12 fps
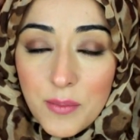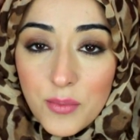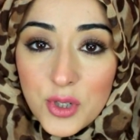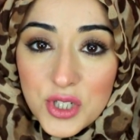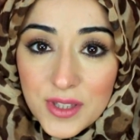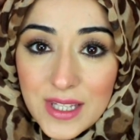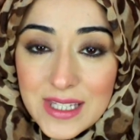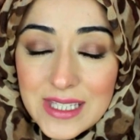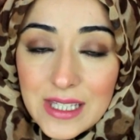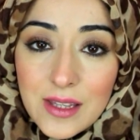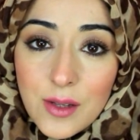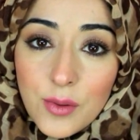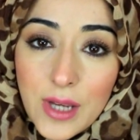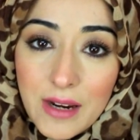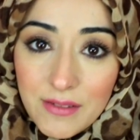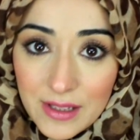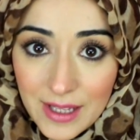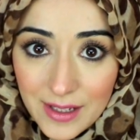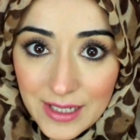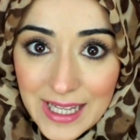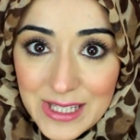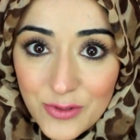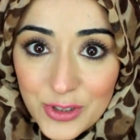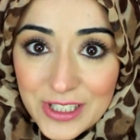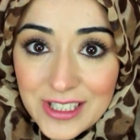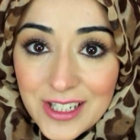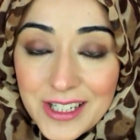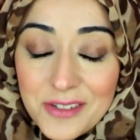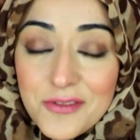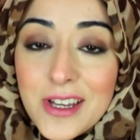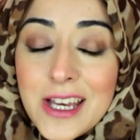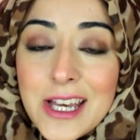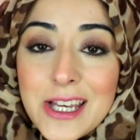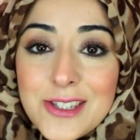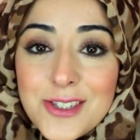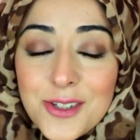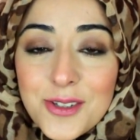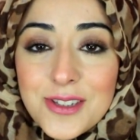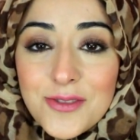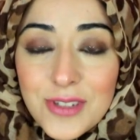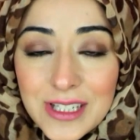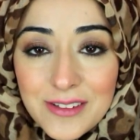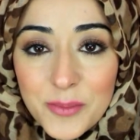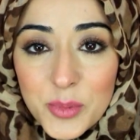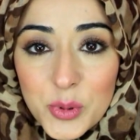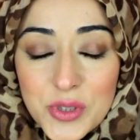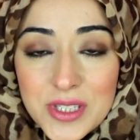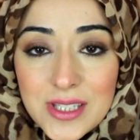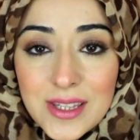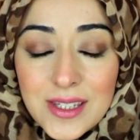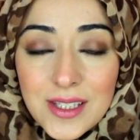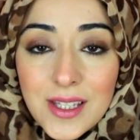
to brushing their teeth, they'll carry that later on in life. So it's really important